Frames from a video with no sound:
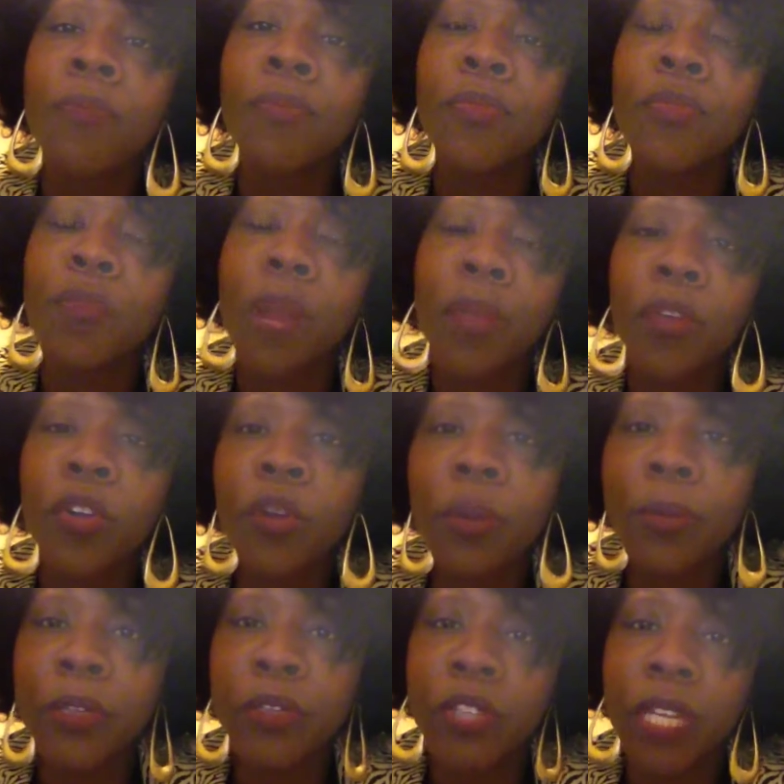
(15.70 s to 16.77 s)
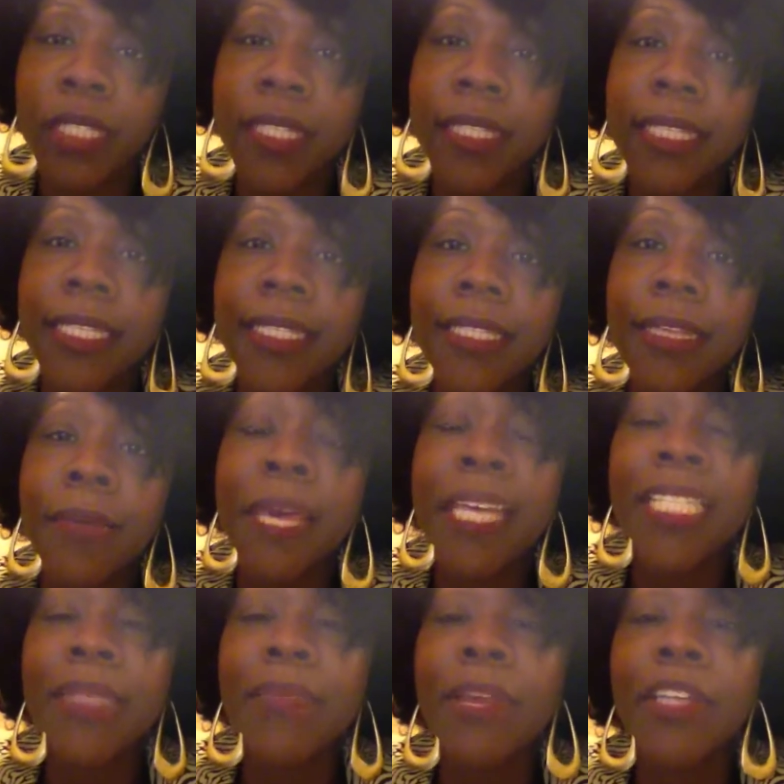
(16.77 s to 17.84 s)
throughout the criminal justice system,
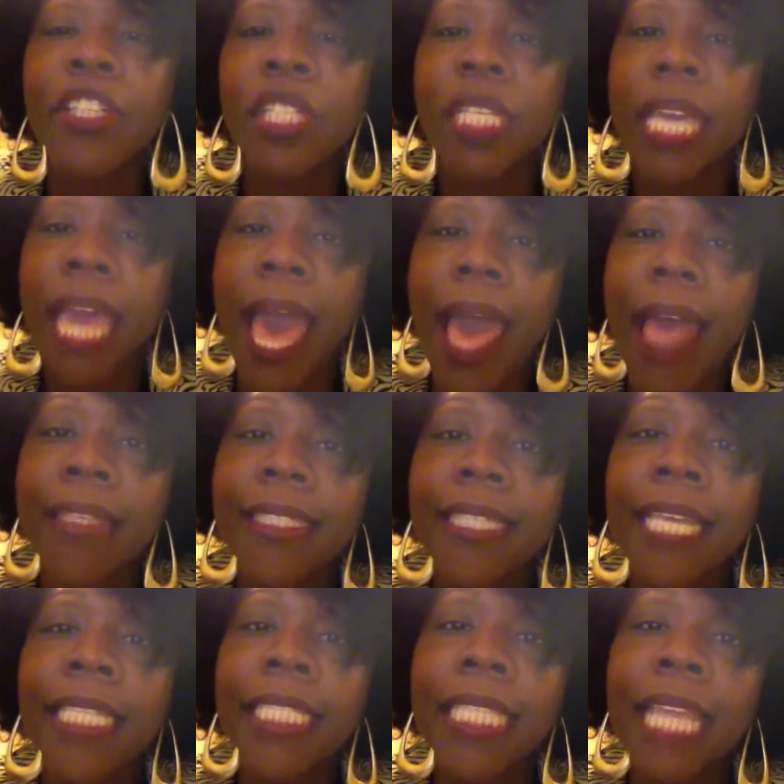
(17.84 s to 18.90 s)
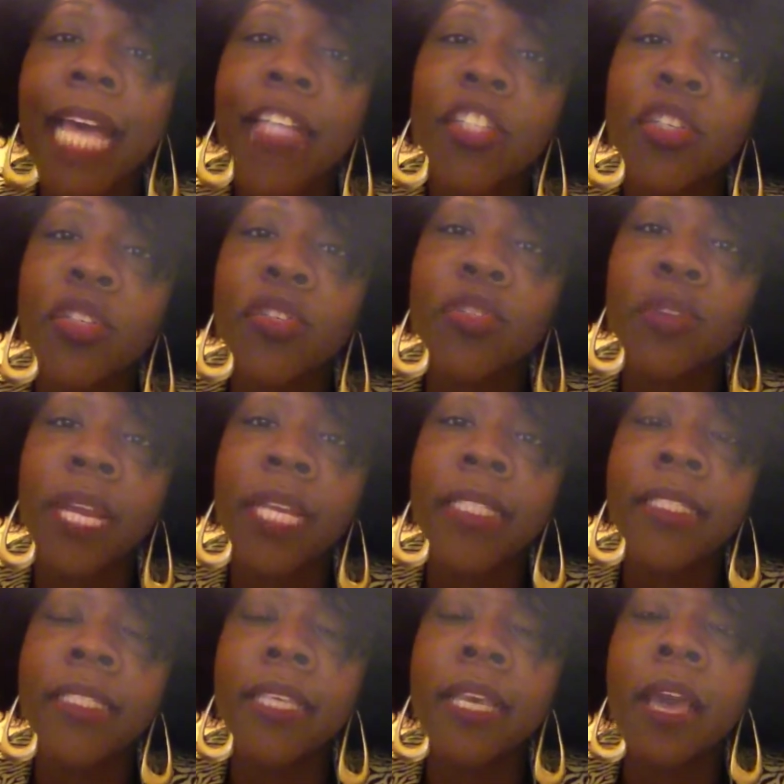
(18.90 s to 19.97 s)
especially as technological
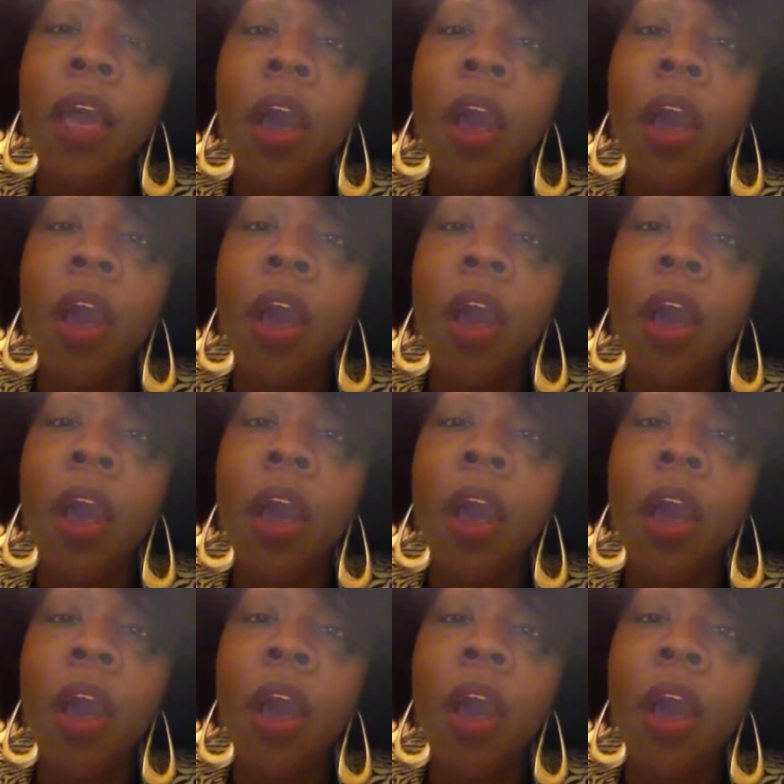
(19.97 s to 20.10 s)
trends